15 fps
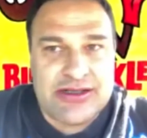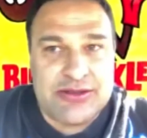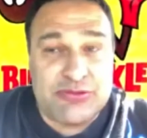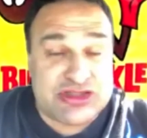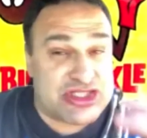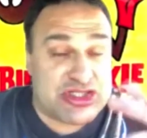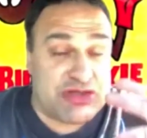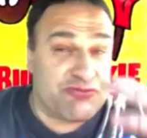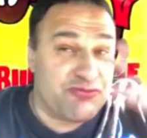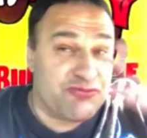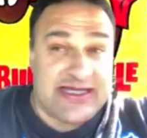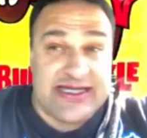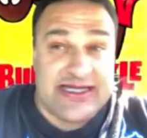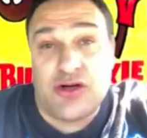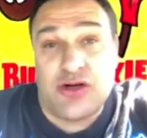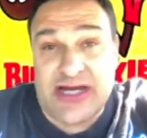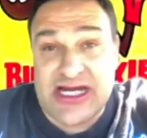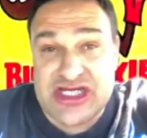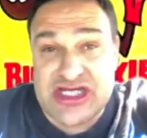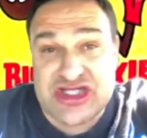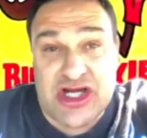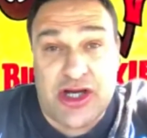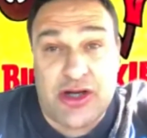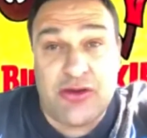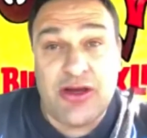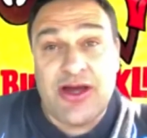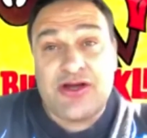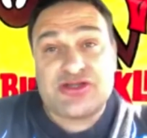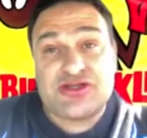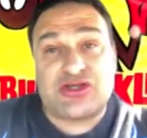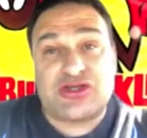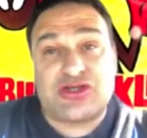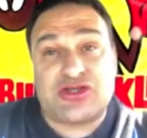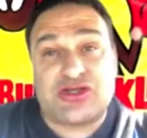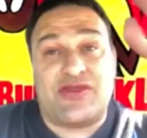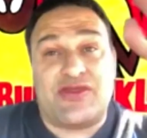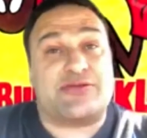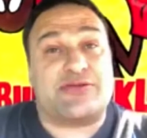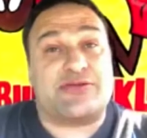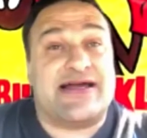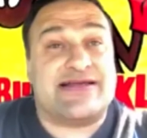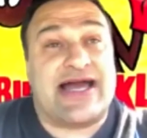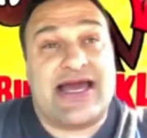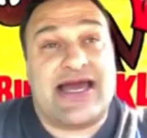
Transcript: which is a really low ratio. So that's when I